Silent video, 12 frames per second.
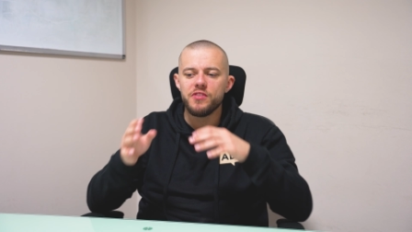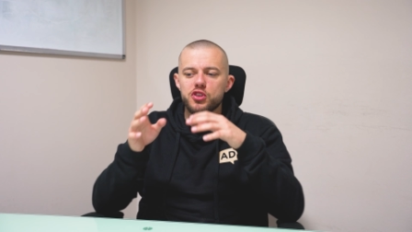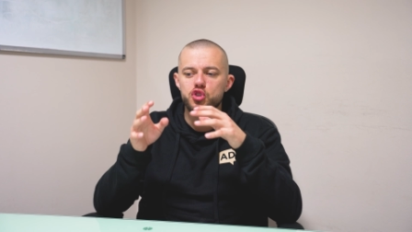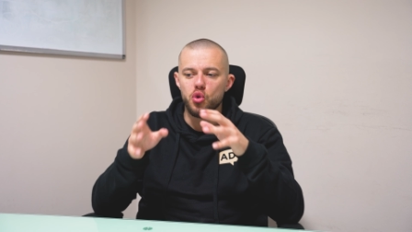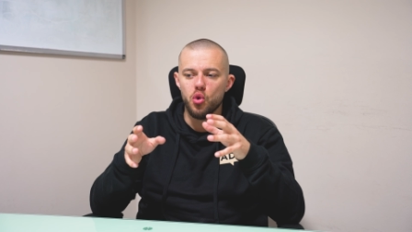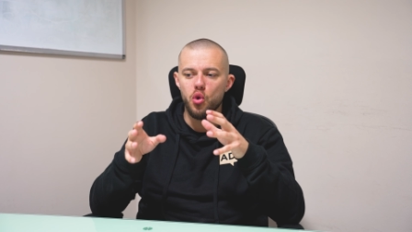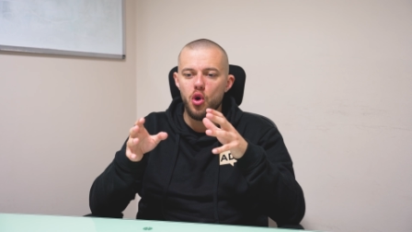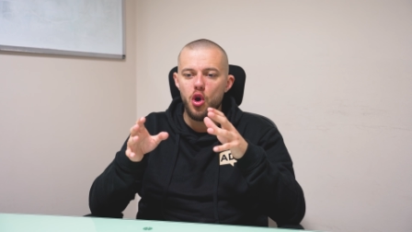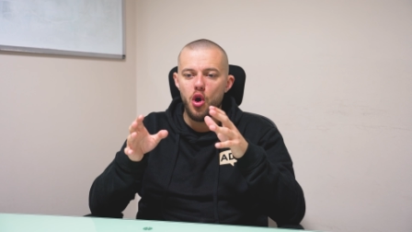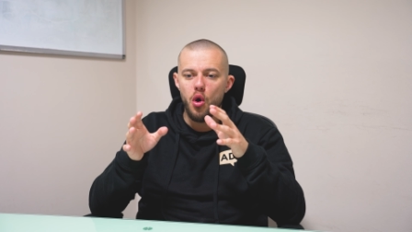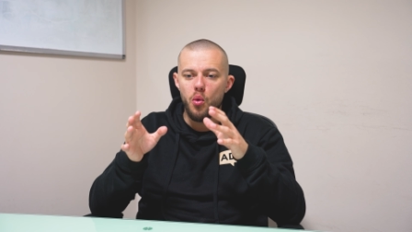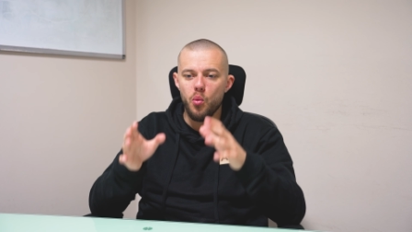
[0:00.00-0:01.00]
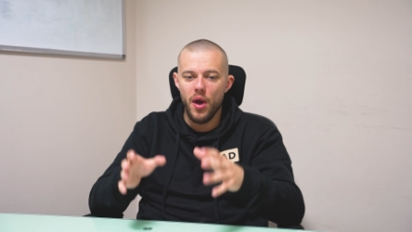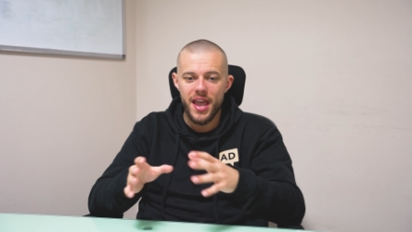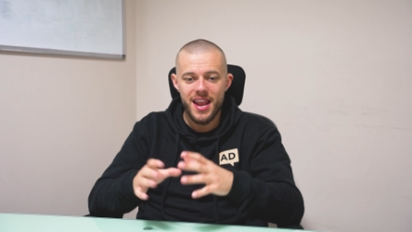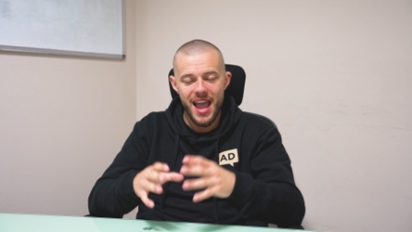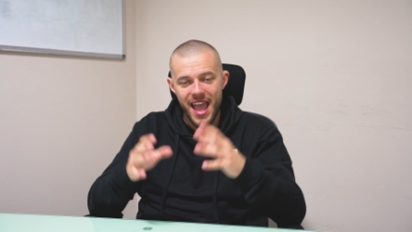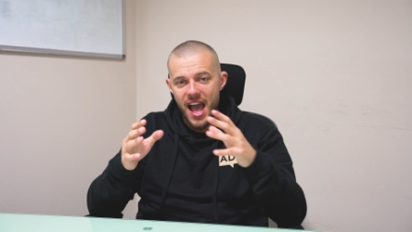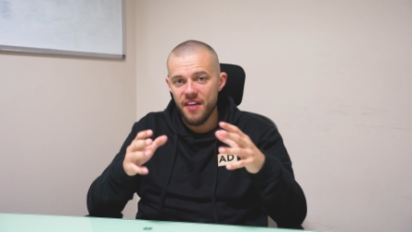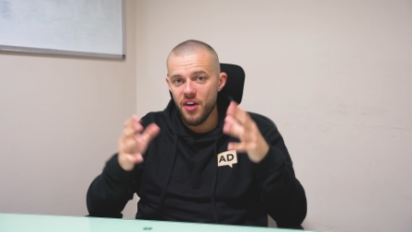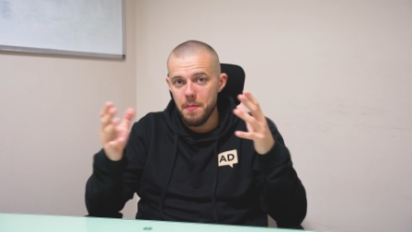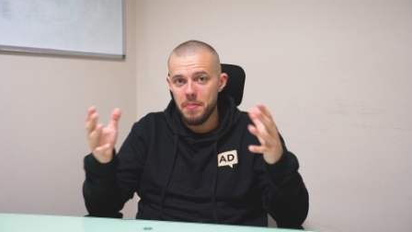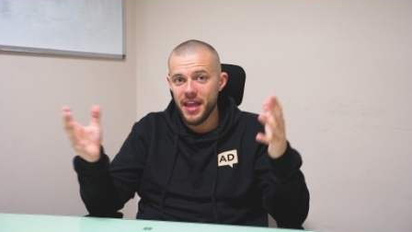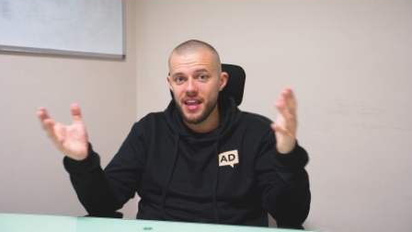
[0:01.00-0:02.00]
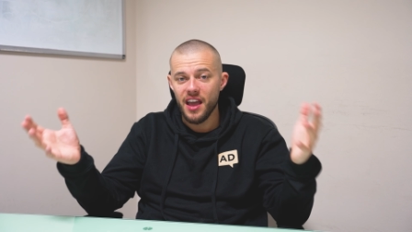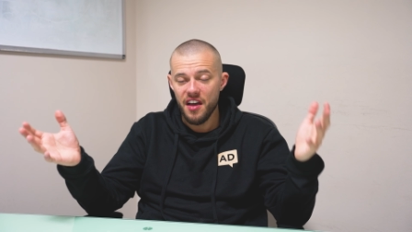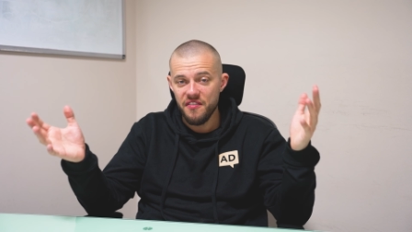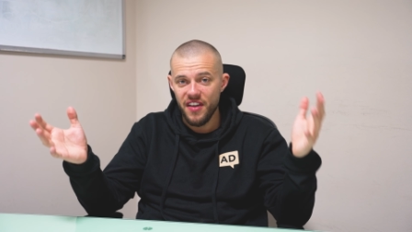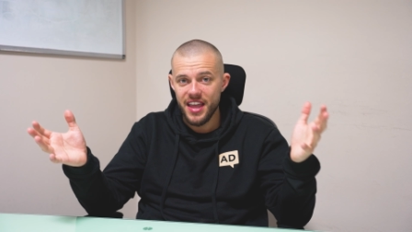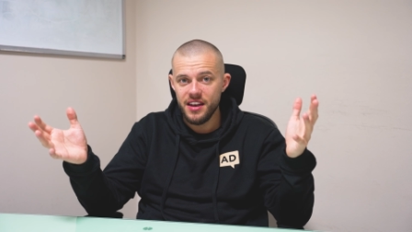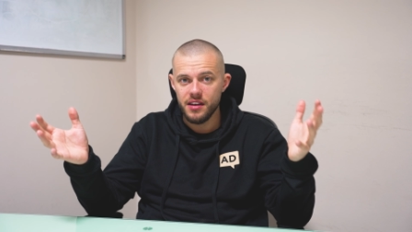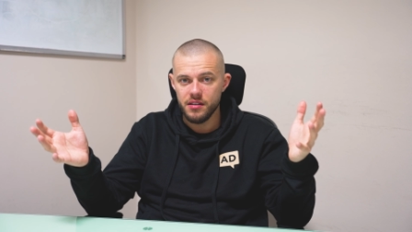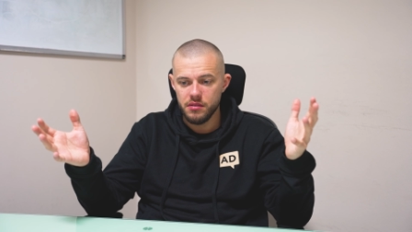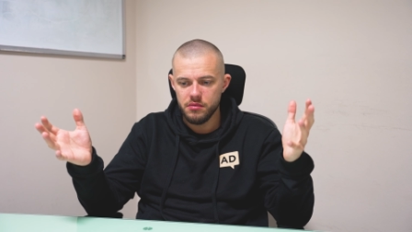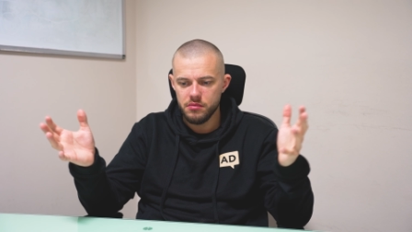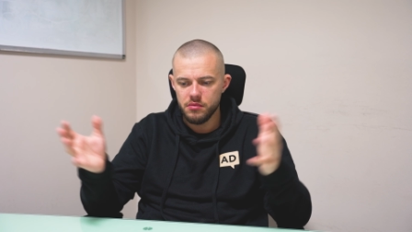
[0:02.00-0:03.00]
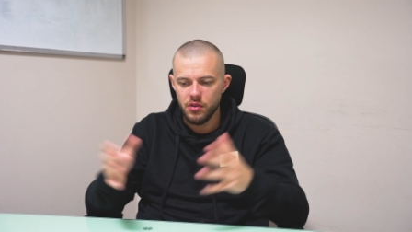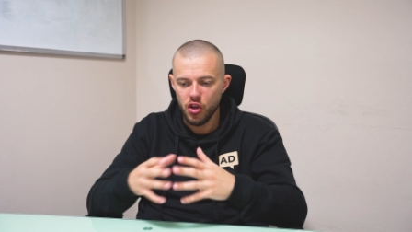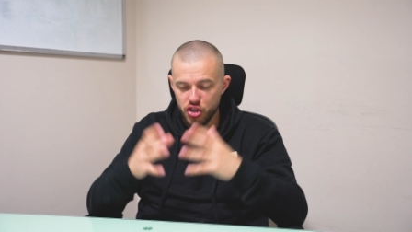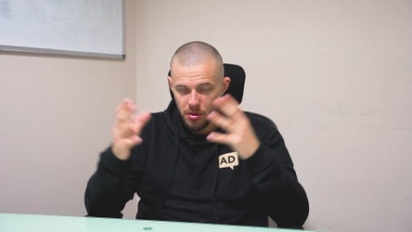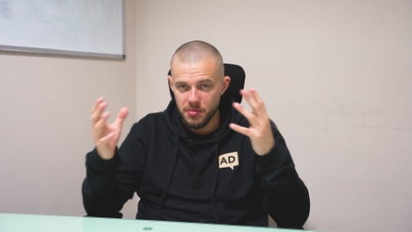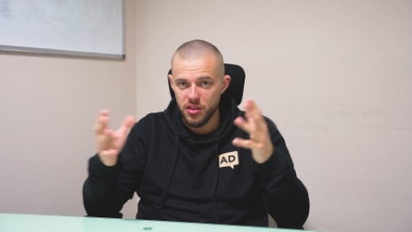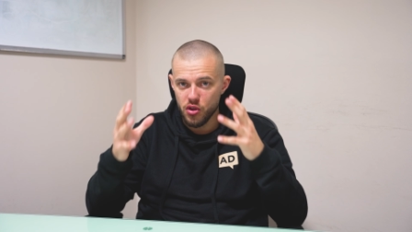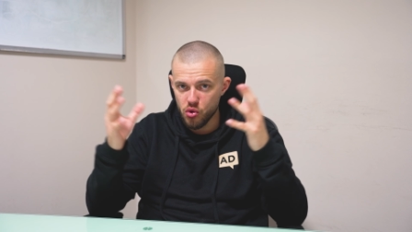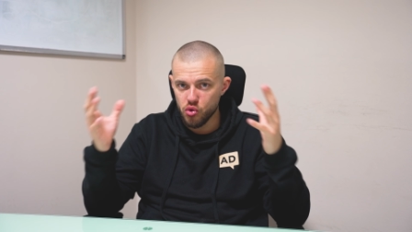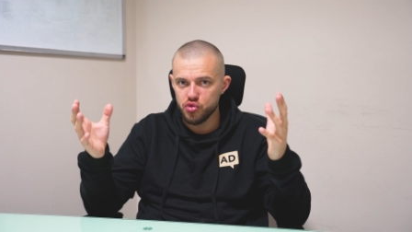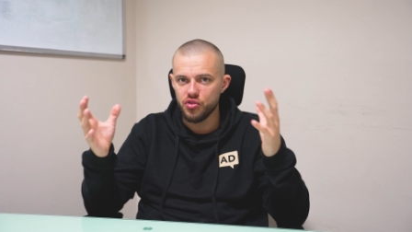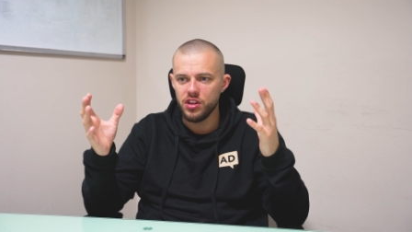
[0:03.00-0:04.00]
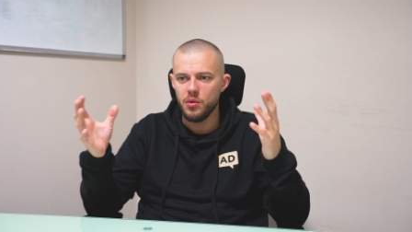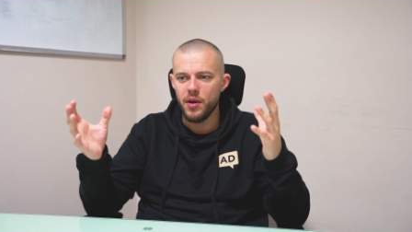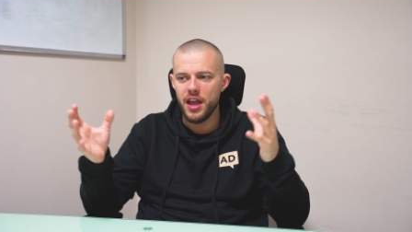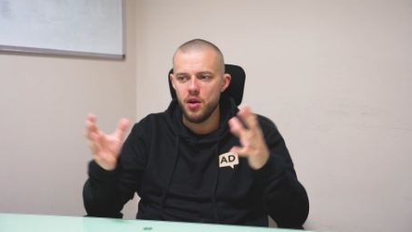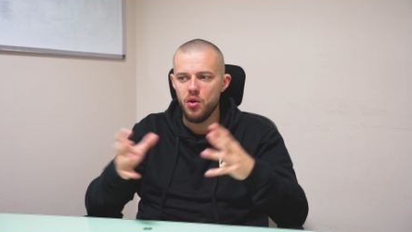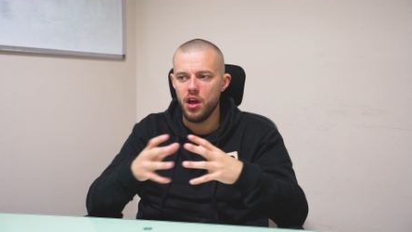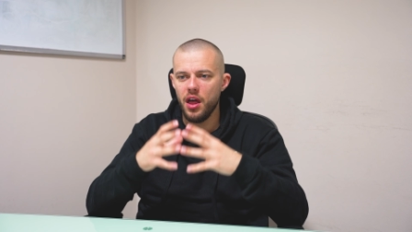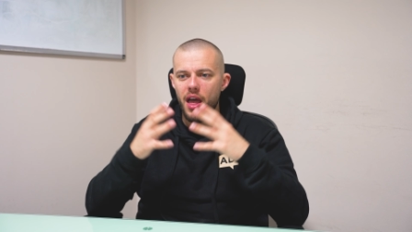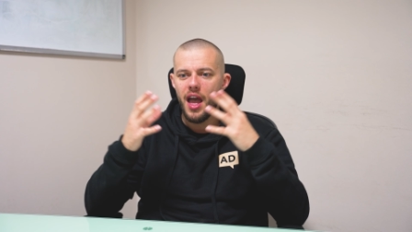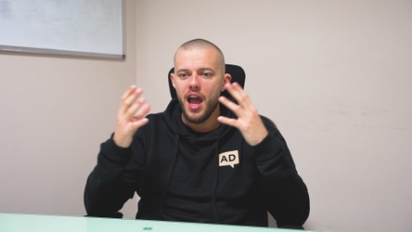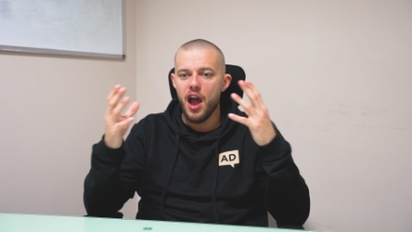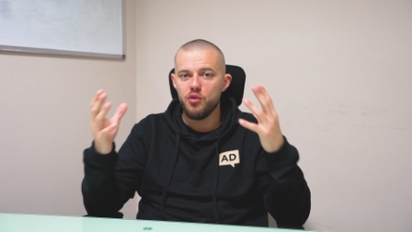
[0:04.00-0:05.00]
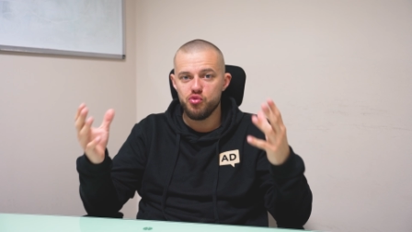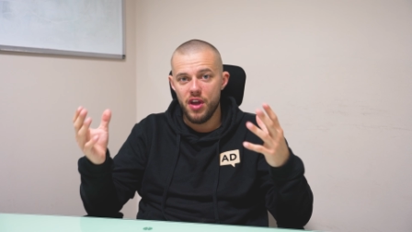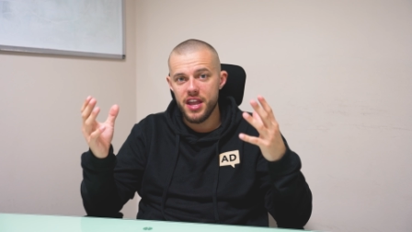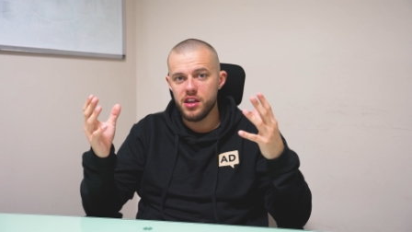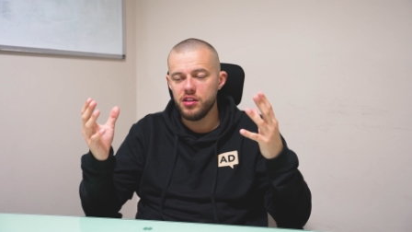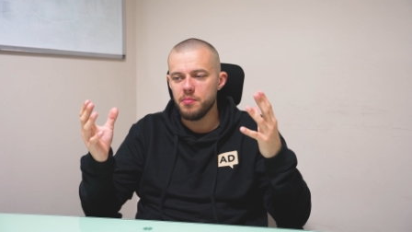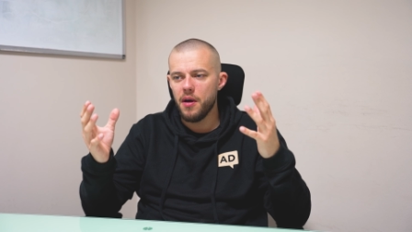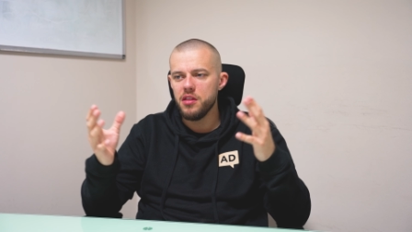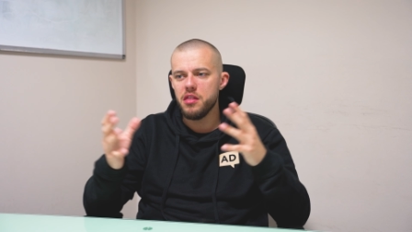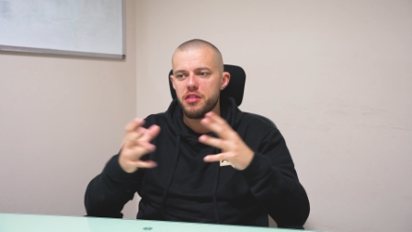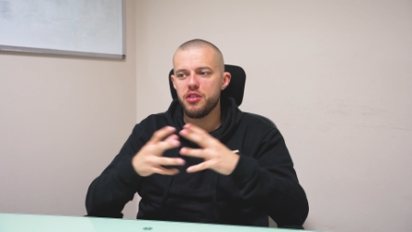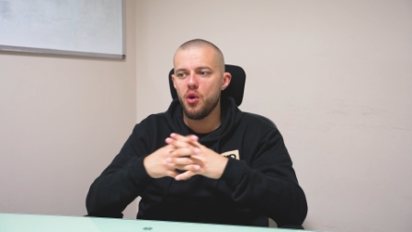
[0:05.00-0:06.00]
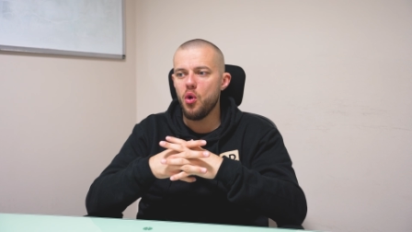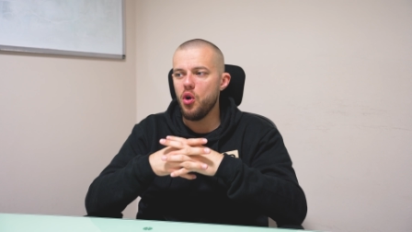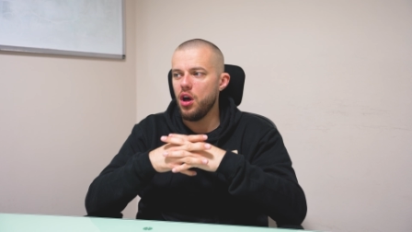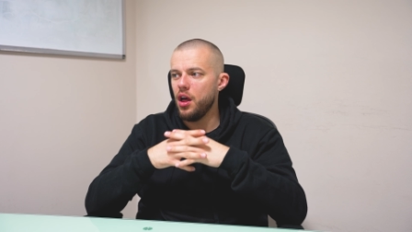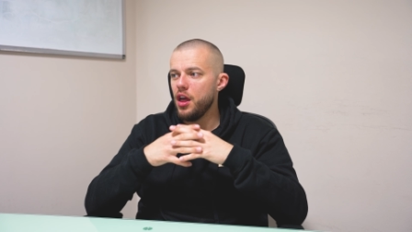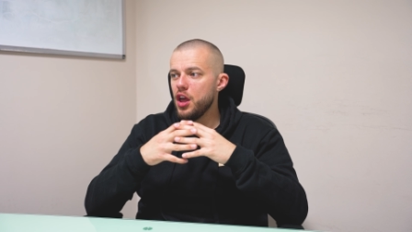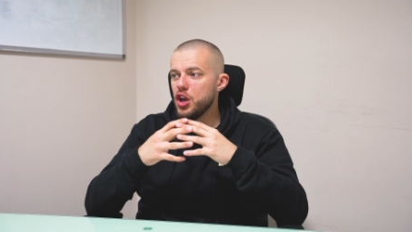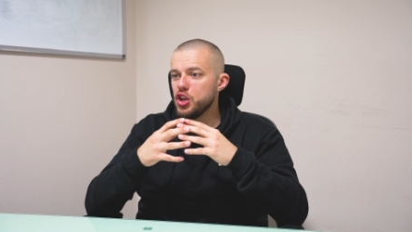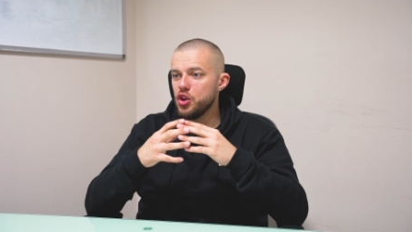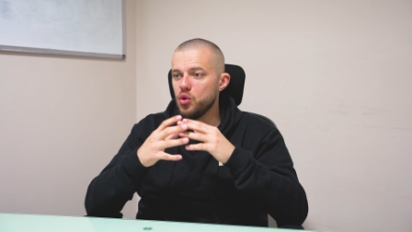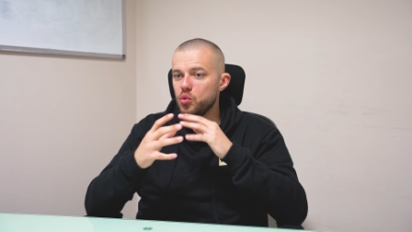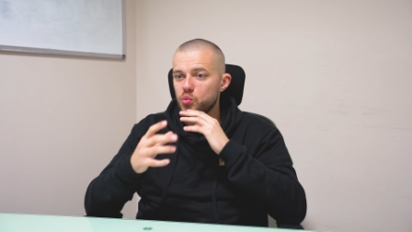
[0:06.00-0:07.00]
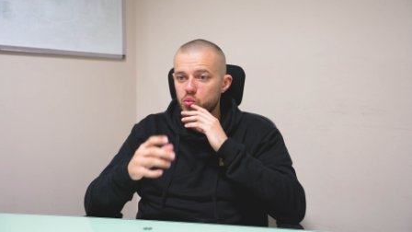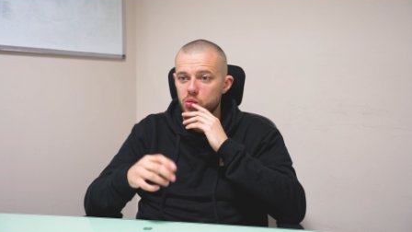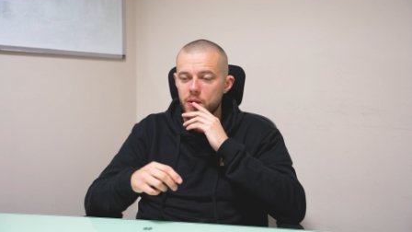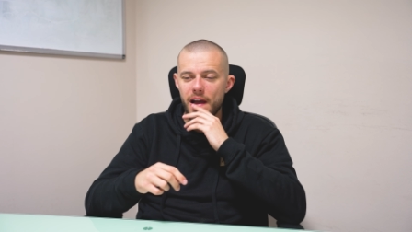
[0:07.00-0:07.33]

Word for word: So when I have a big event or something that goes really well, or a record month, or you know,